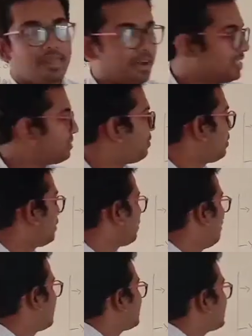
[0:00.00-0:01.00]
That is what we
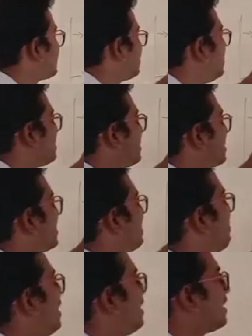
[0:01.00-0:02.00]
call as
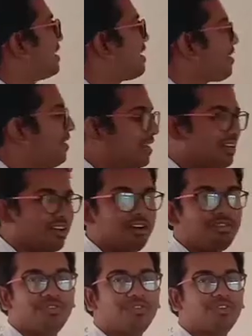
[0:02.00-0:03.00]
systematic recording
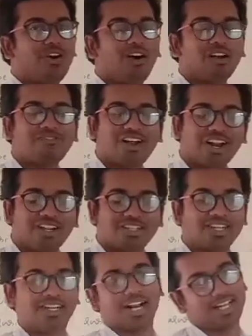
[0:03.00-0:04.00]
of all
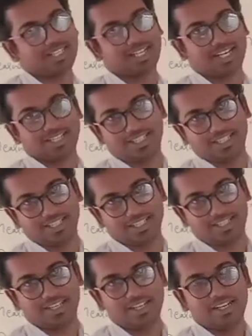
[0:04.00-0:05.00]
financial
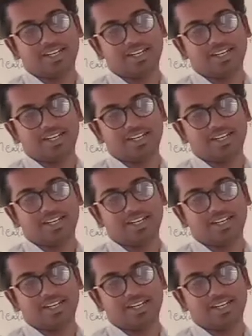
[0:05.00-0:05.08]
transactions.